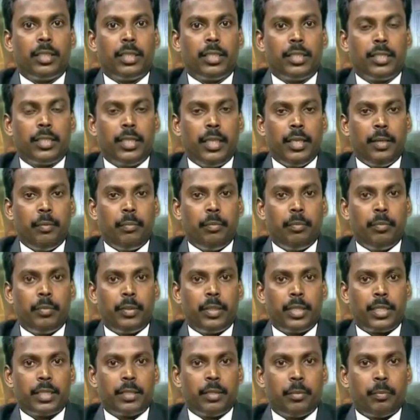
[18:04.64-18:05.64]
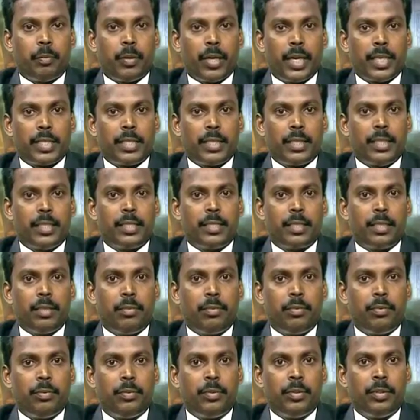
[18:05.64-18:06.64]
that is the that is a parser
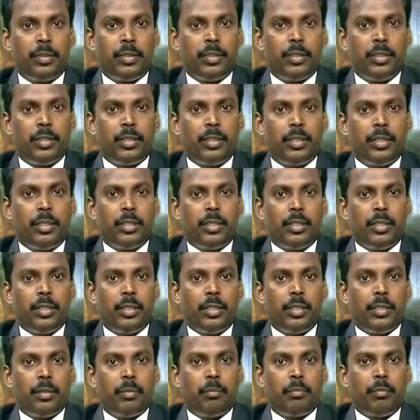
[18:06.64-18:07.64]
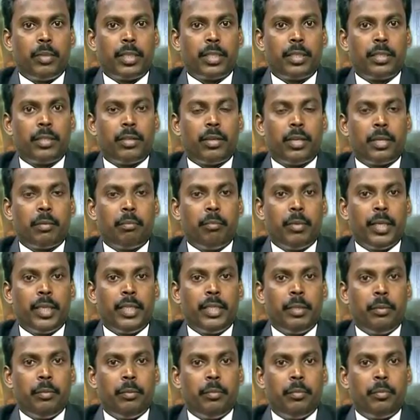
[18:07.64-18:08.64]
itself, but not by
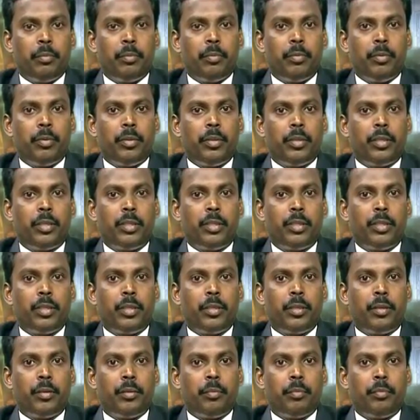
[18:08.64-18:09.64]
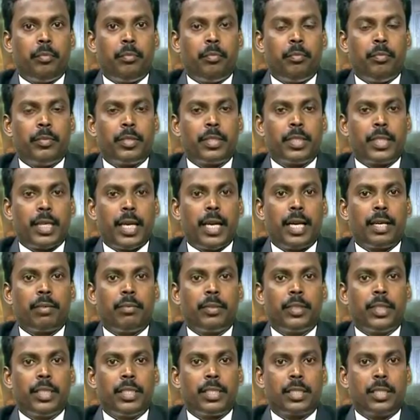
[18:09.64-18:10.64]
the uh, stack
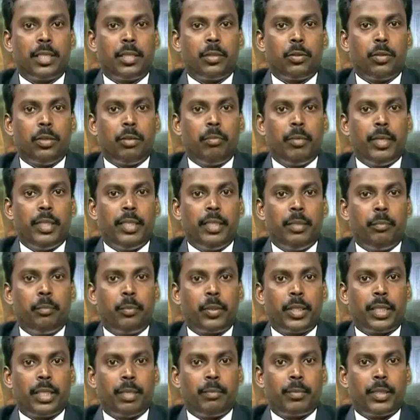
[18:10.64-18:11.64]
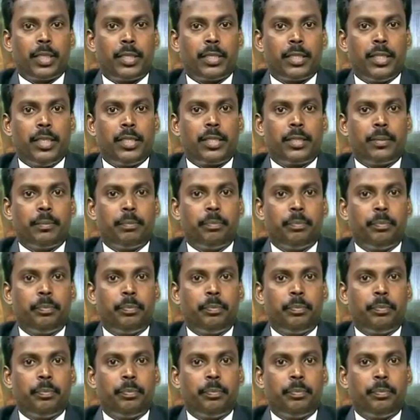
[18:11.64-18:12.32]
which is controlled by the program translation.